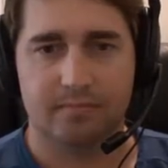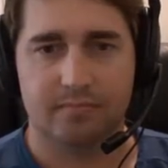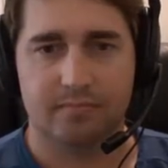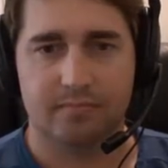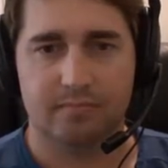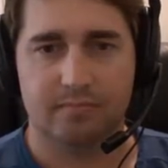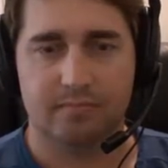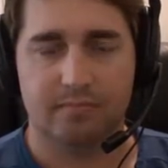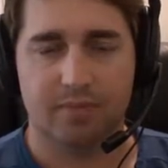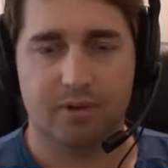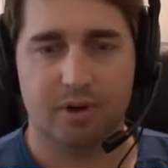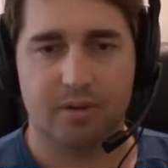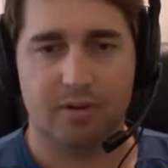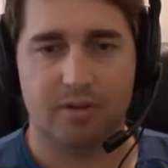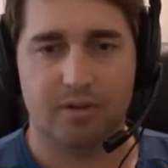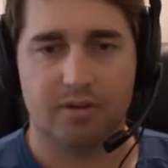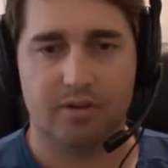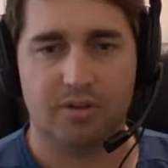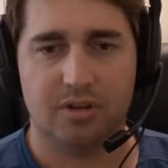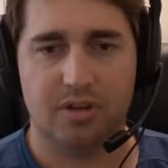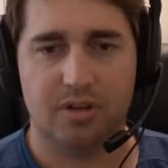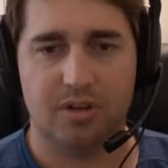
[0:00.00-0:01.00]
Probably
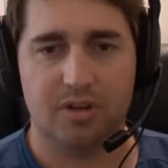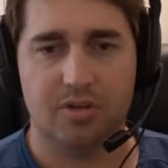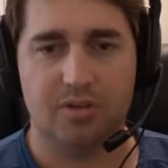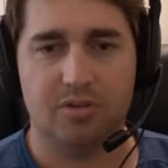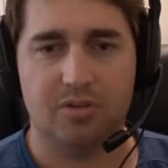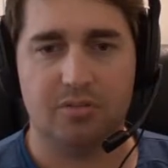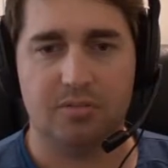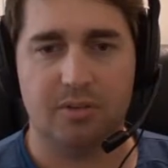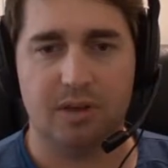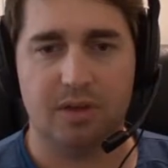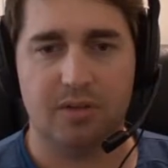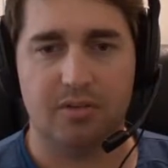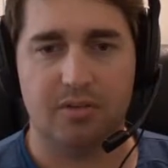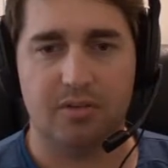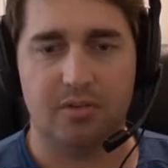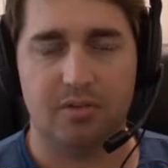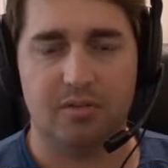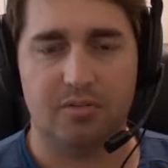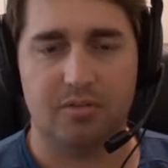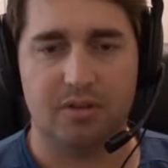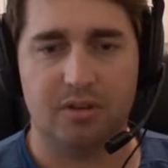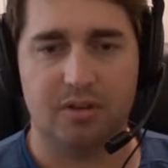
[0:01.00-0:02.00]
should have used my
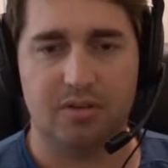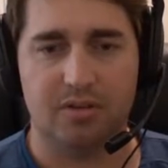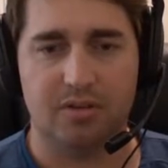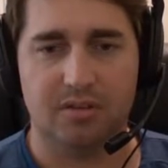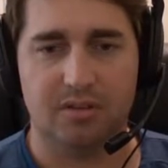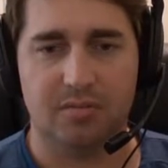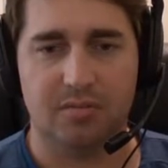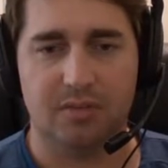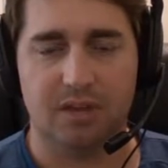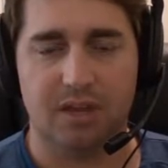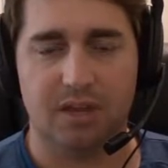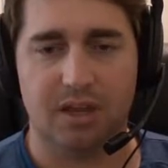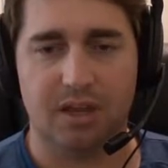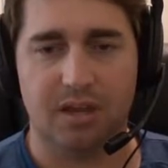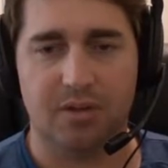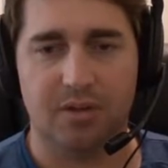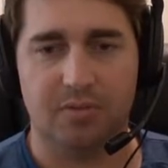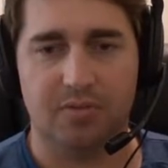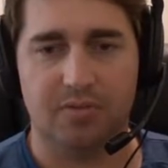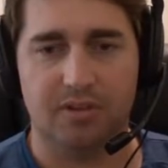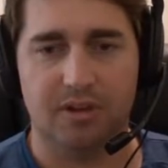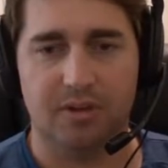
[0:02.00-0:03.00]
loons on something
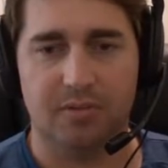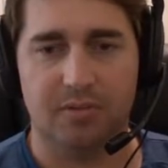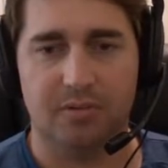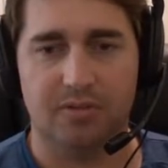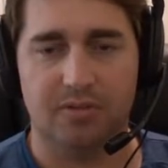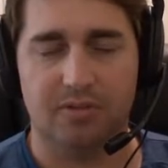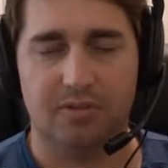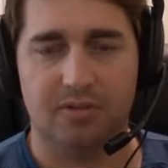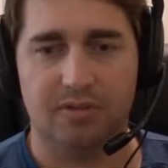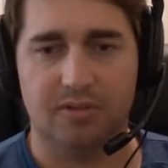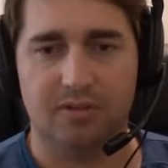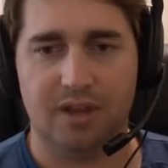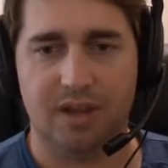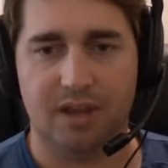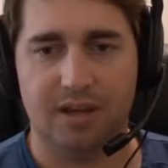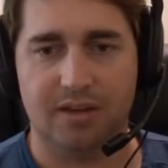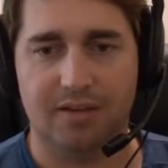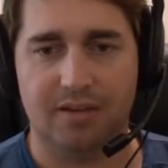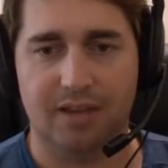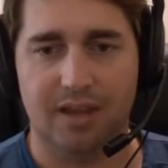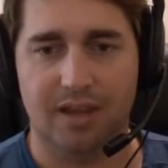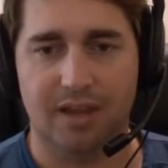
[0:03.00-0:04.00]
else that was not
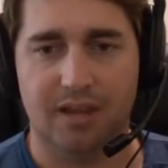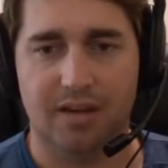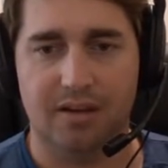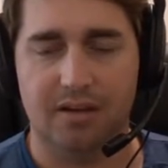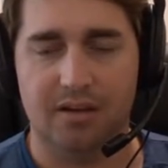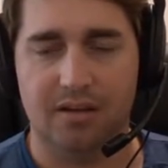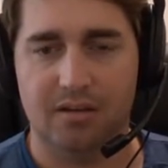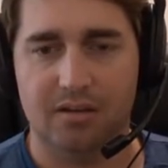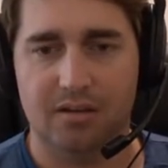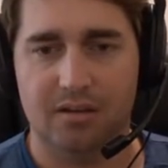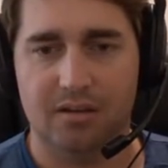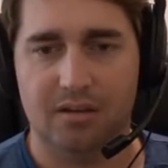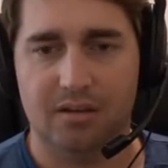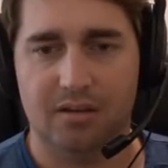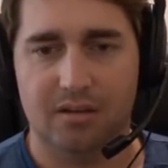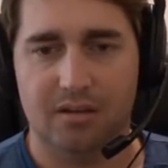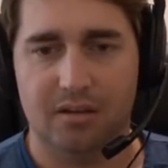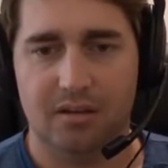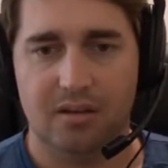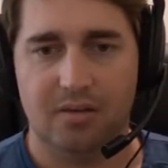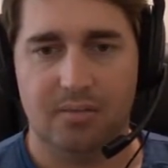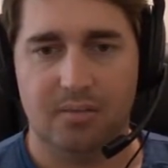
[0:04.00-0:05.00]
dead.
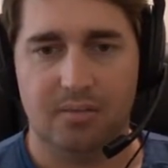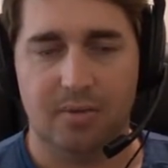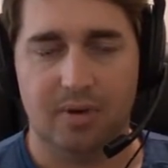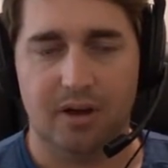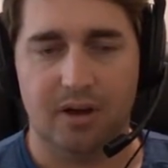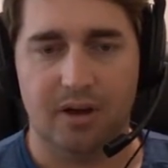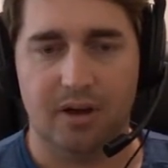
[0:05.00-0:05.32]
But,